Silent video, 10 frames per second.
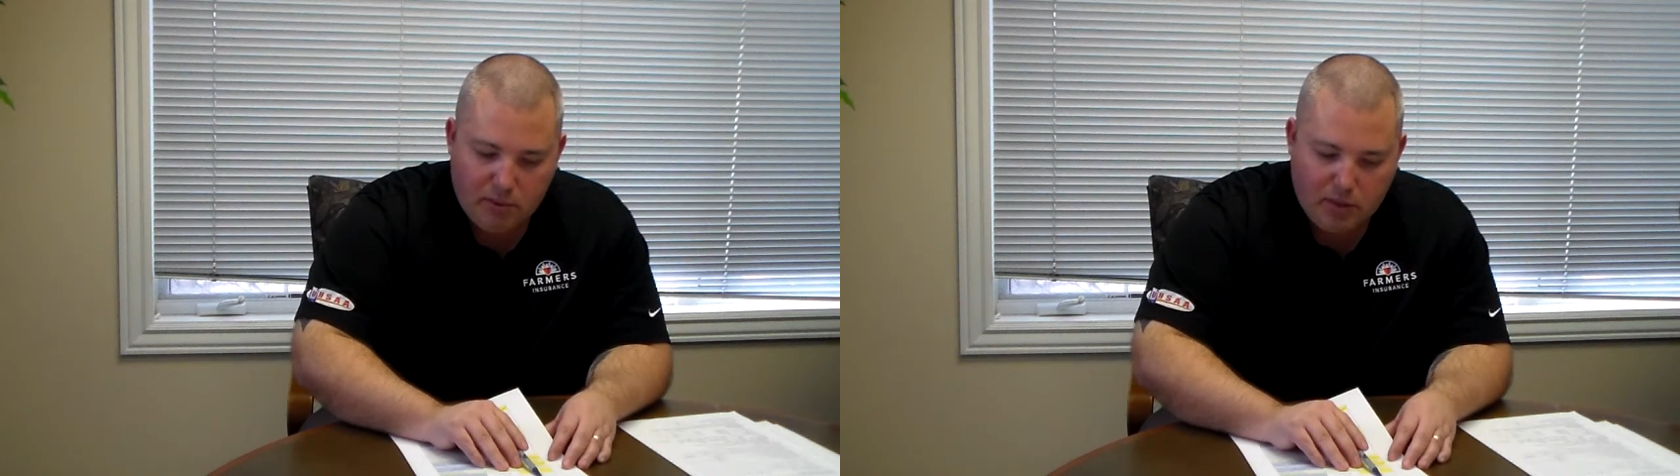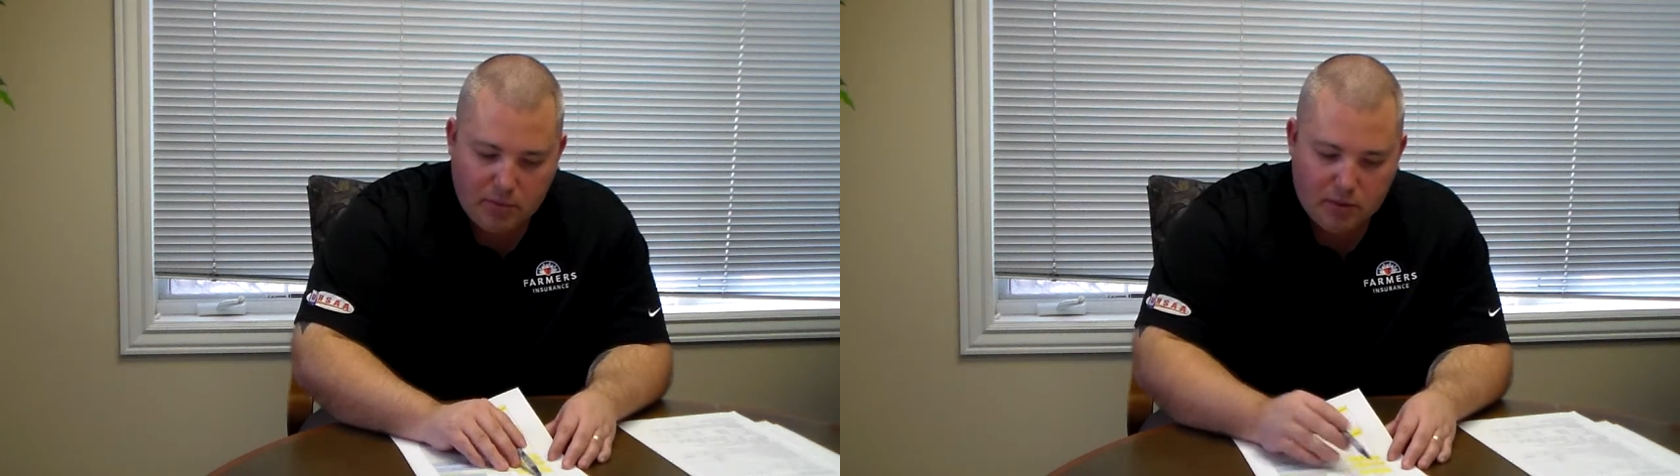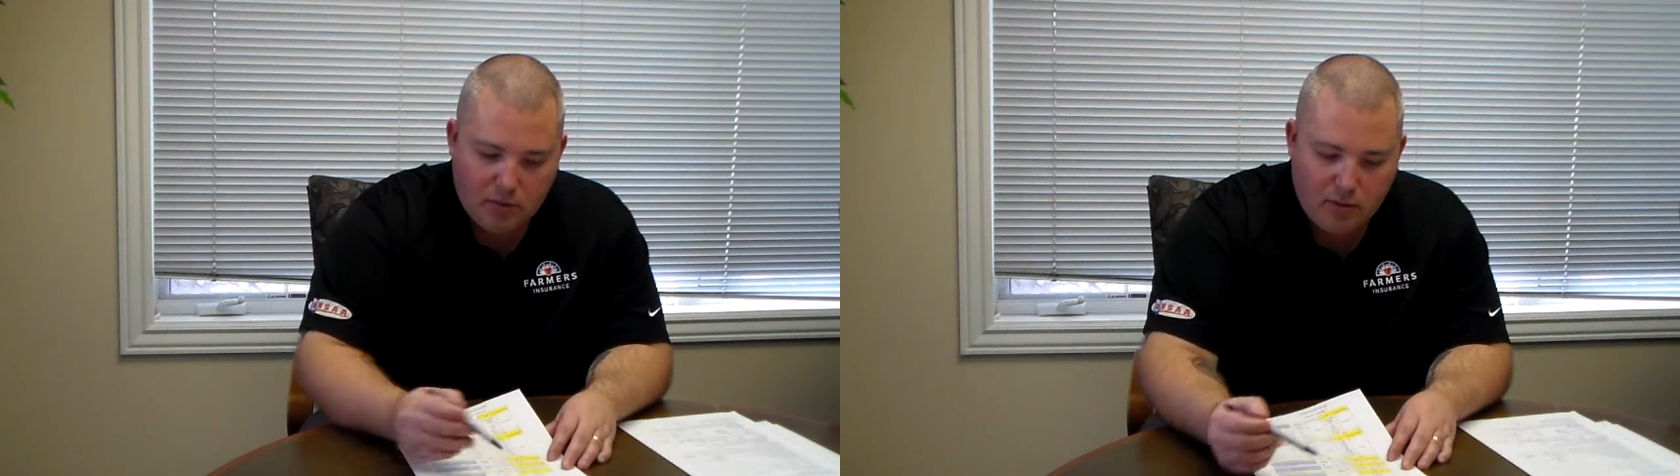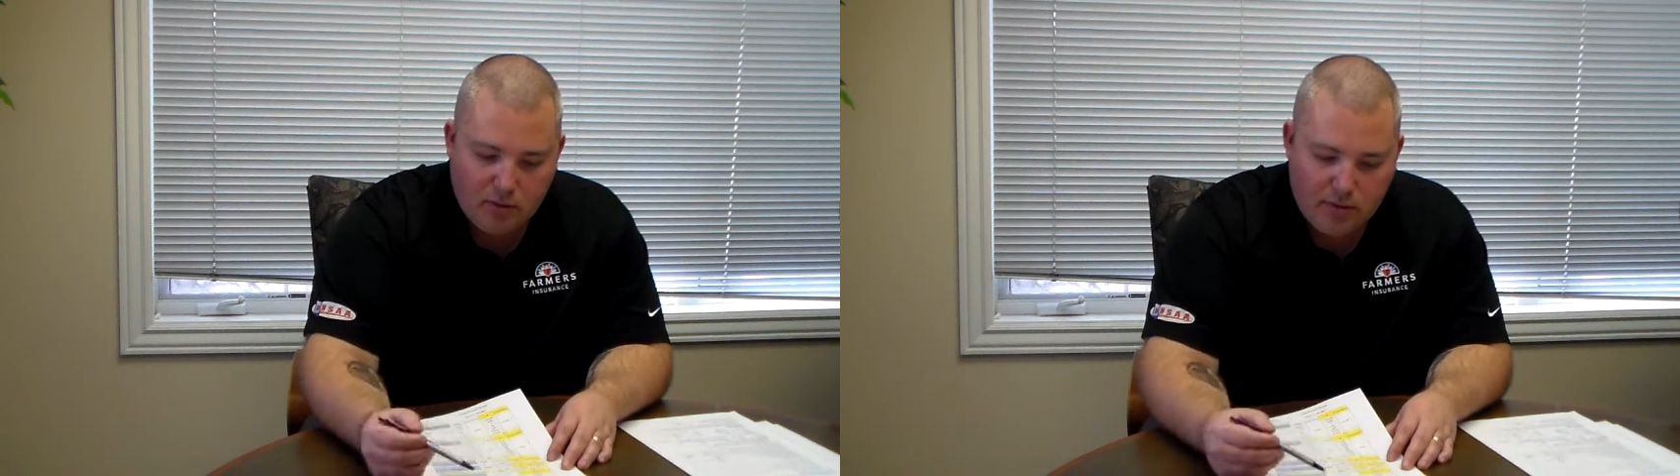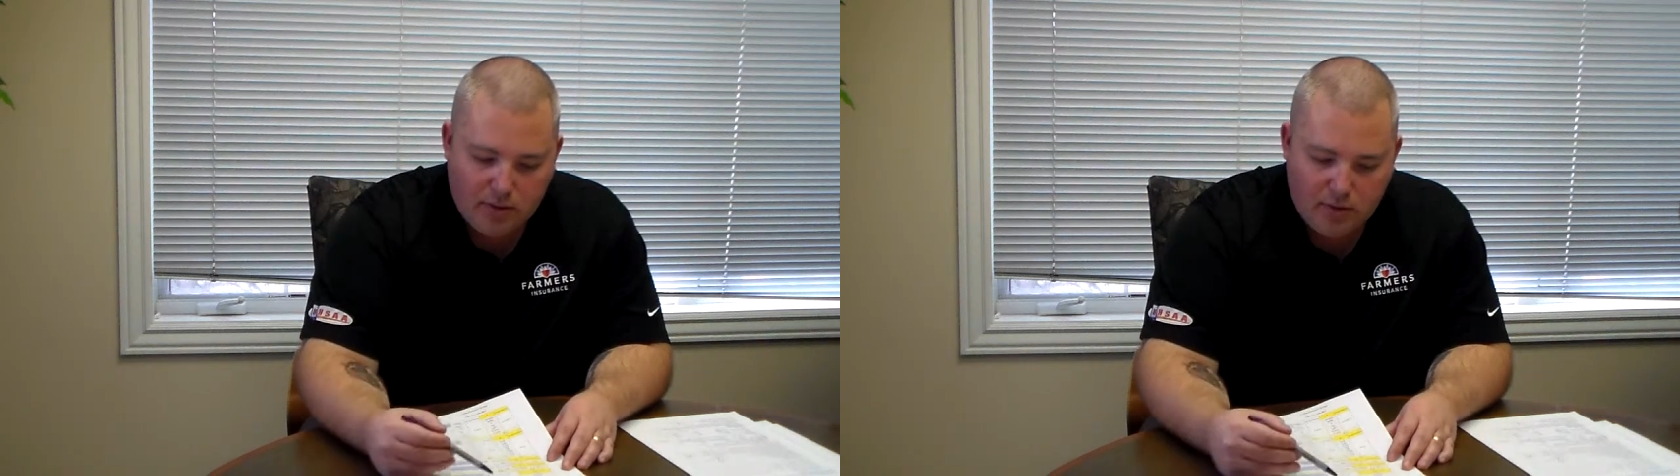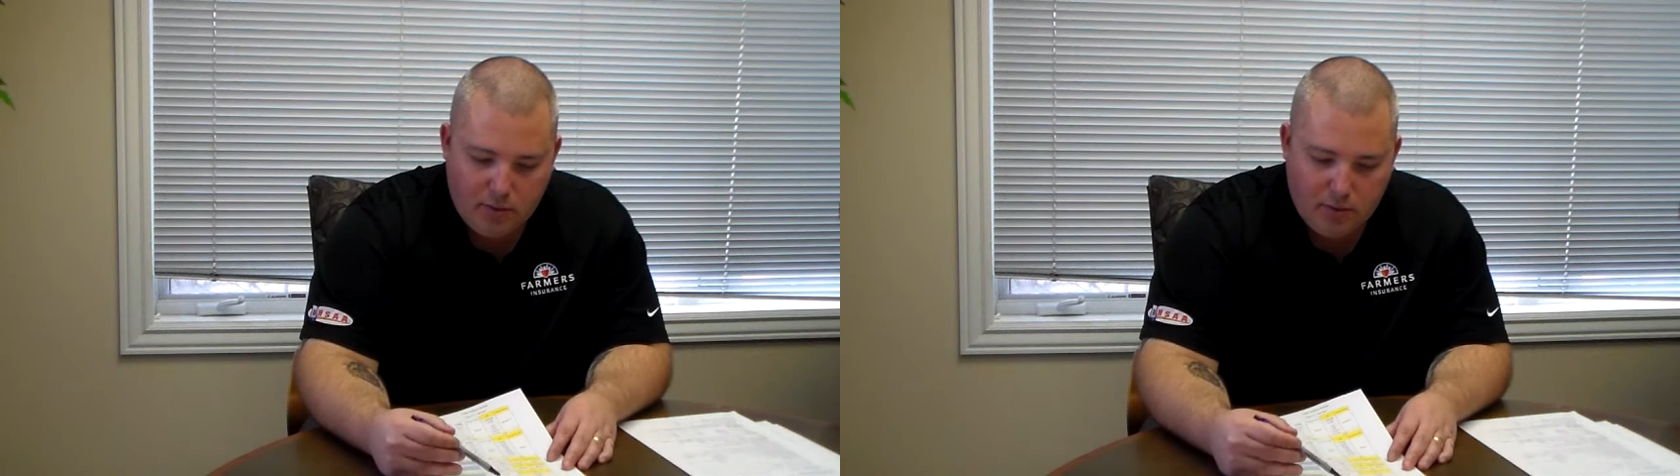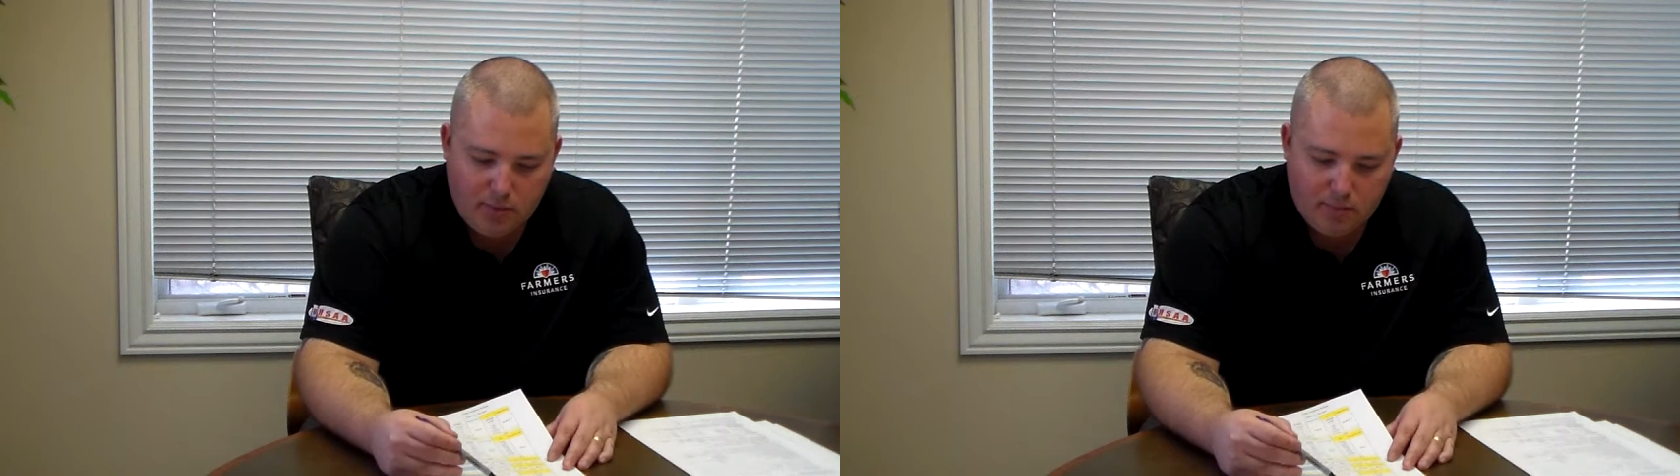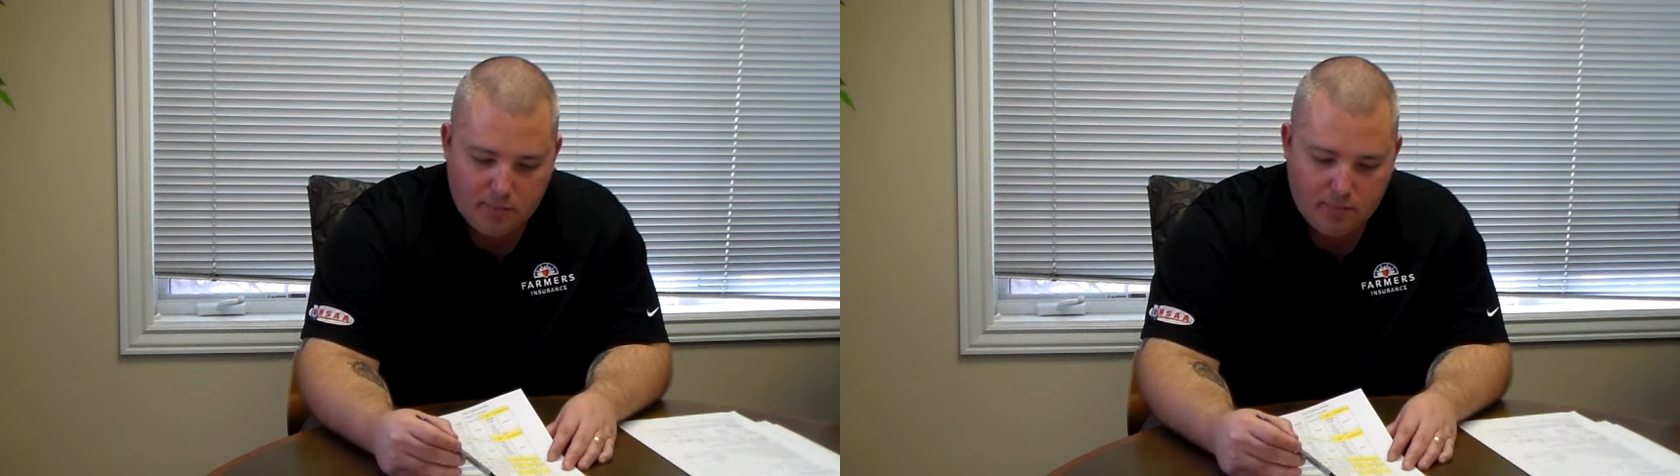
payment is $352.